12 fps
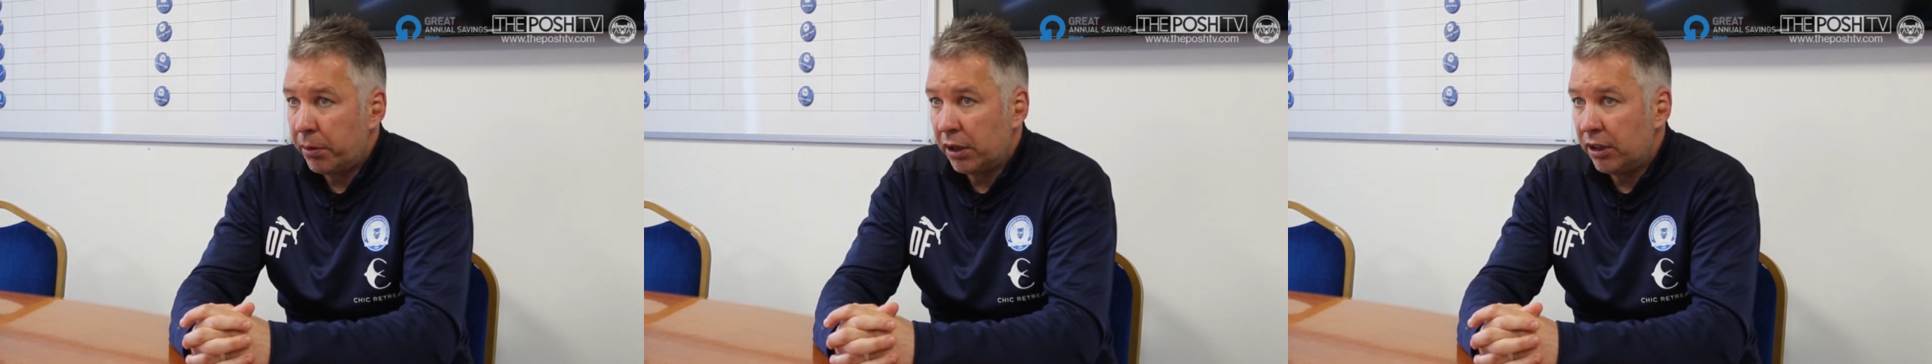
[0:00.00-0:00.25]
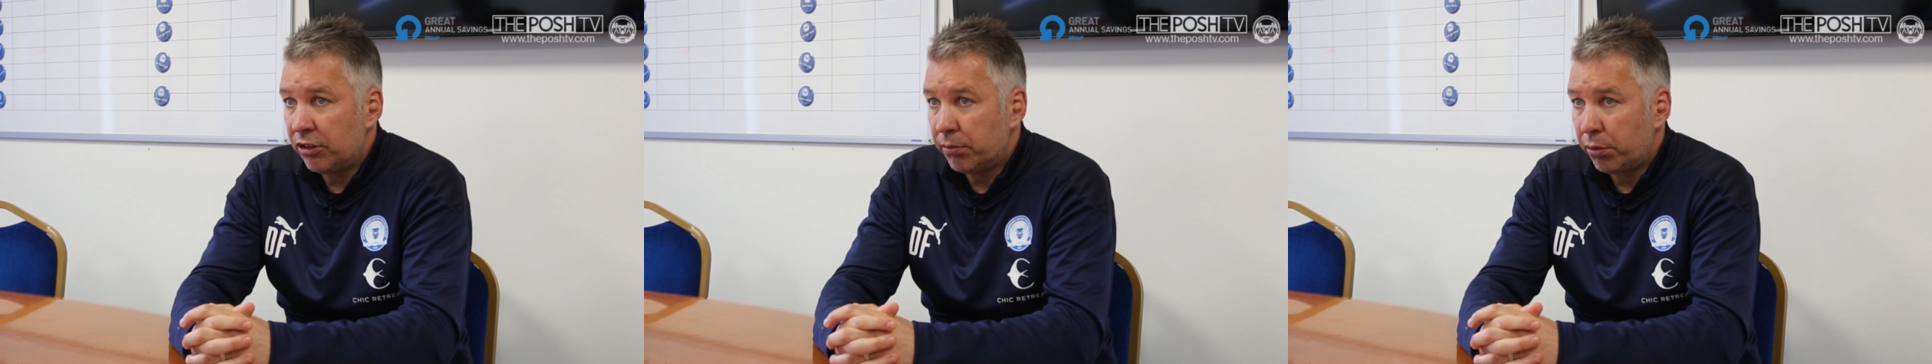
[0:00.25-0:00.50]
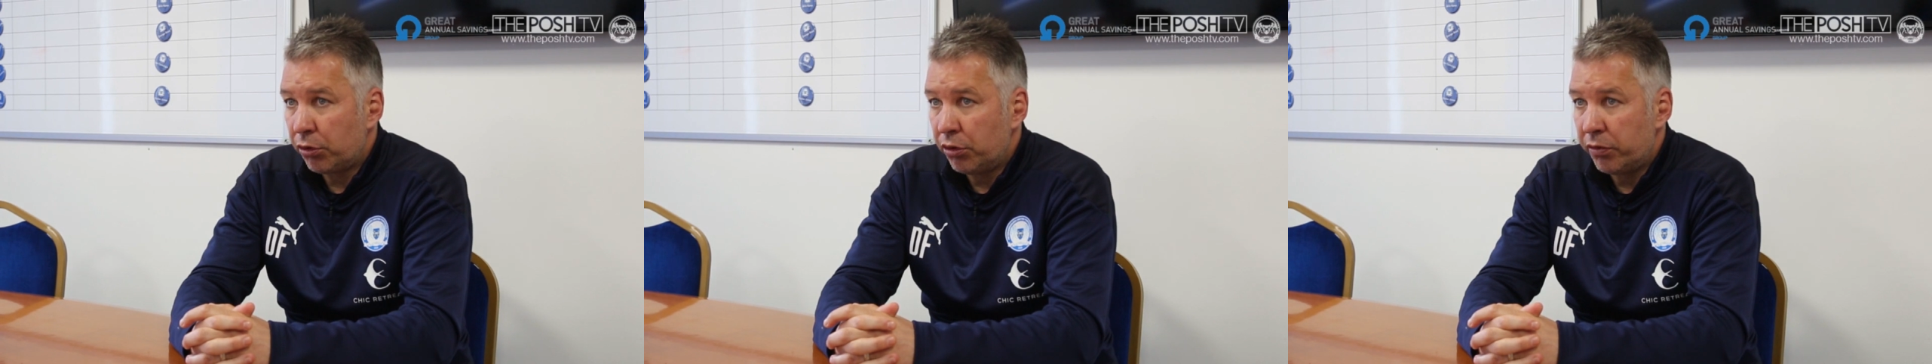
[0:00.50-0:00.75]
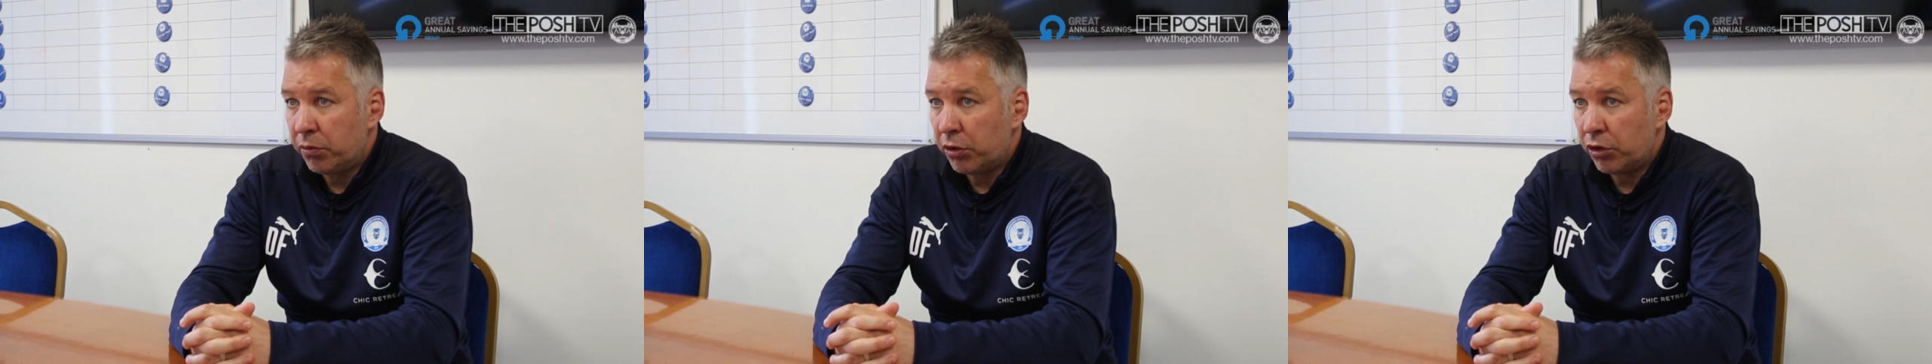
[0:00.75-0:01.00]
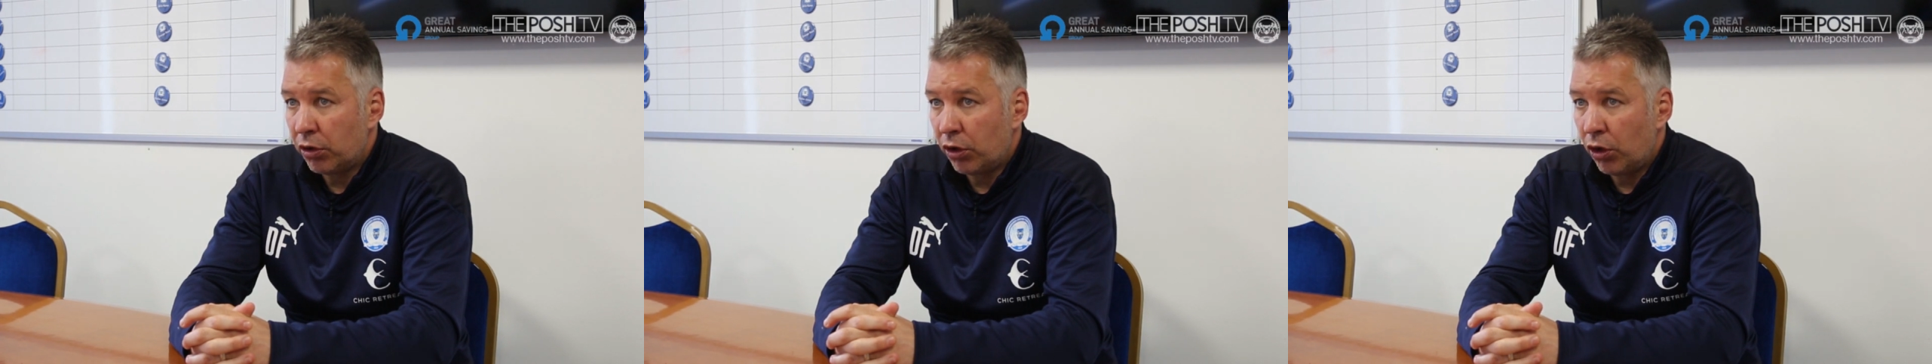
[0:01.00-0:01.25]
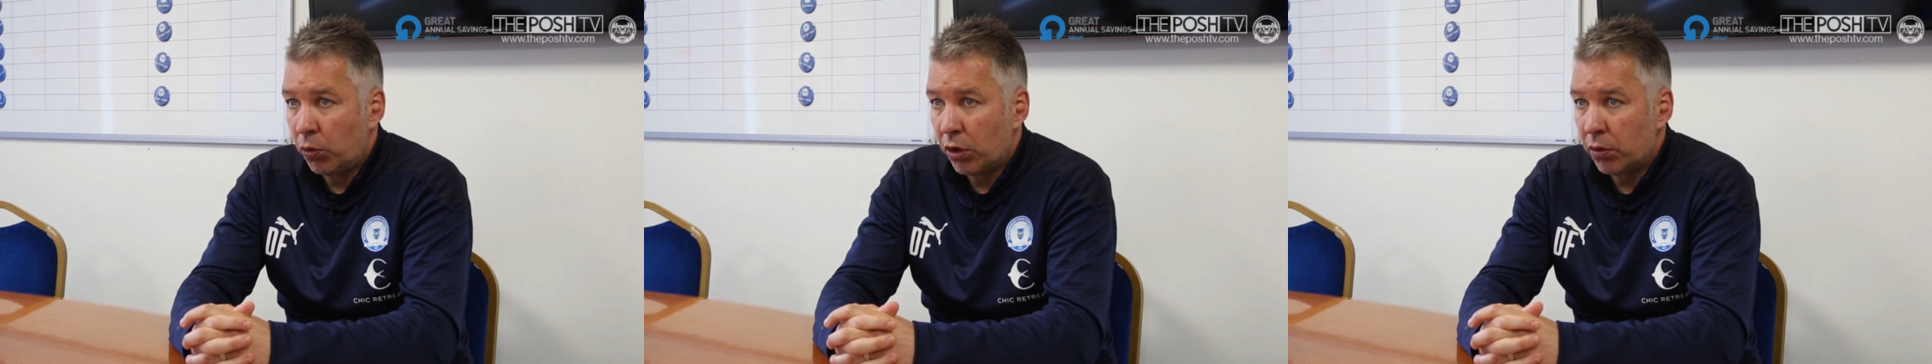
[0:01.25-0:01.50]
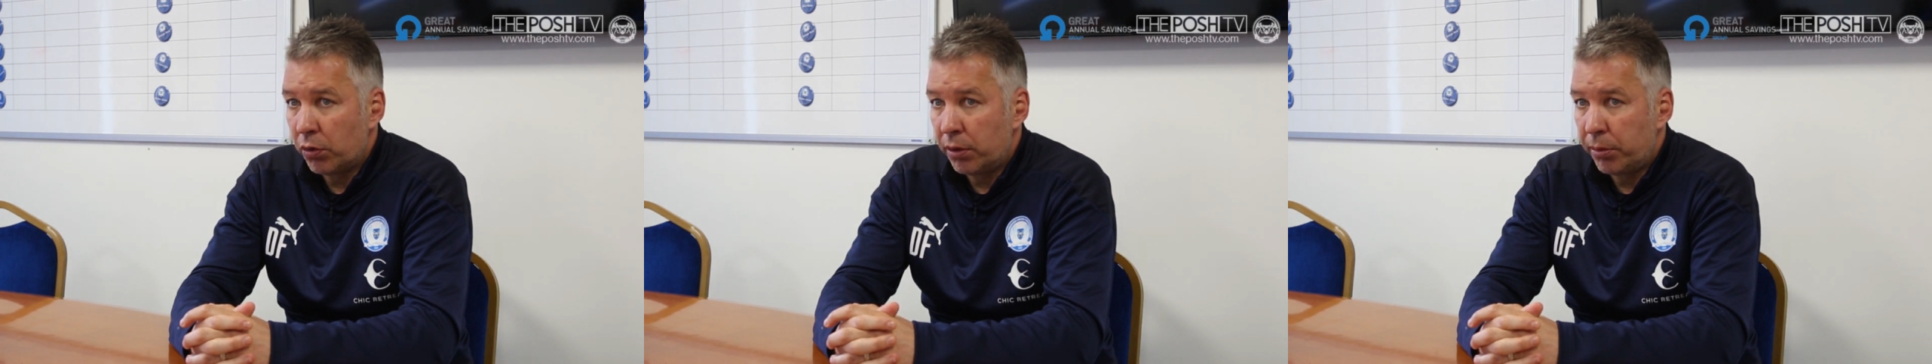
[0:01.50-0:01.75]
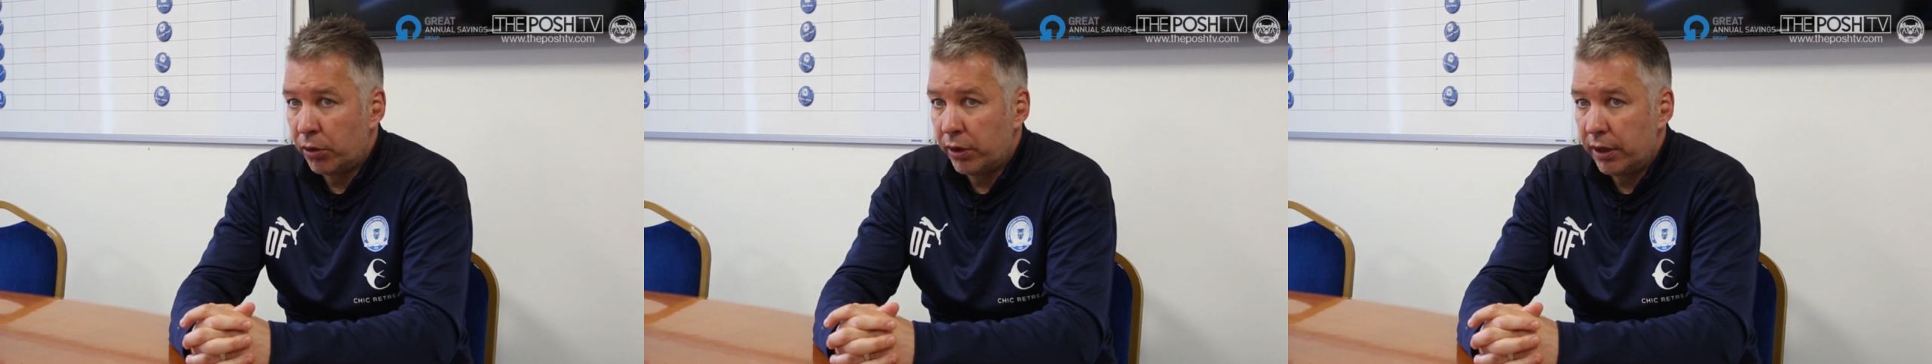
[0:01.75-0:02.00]
abilities improving. We're doing a lot of work with
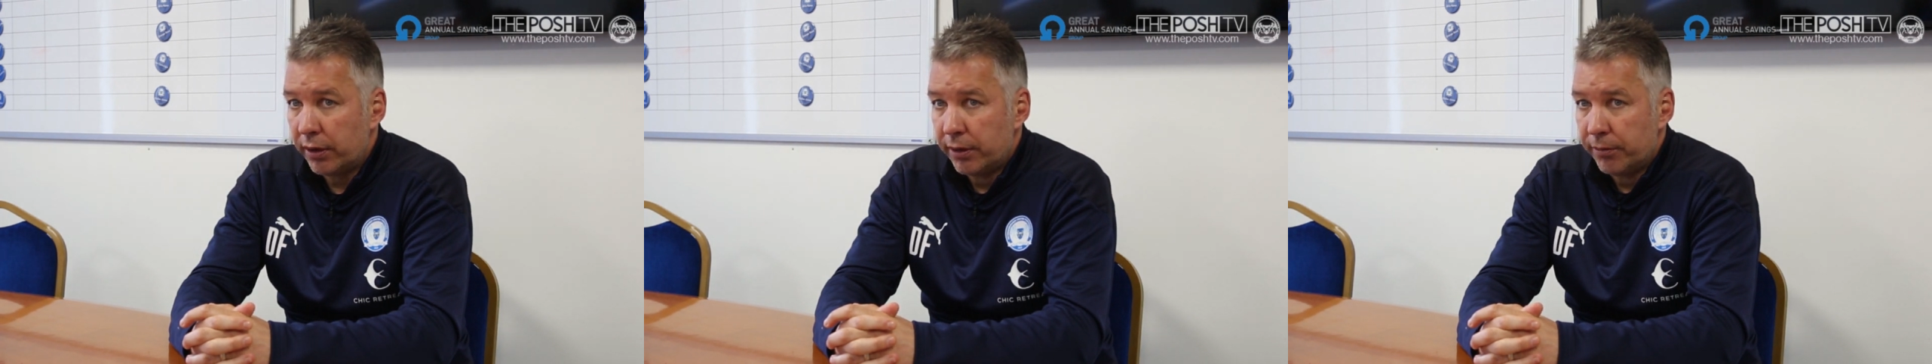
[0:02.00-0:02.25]
the boy.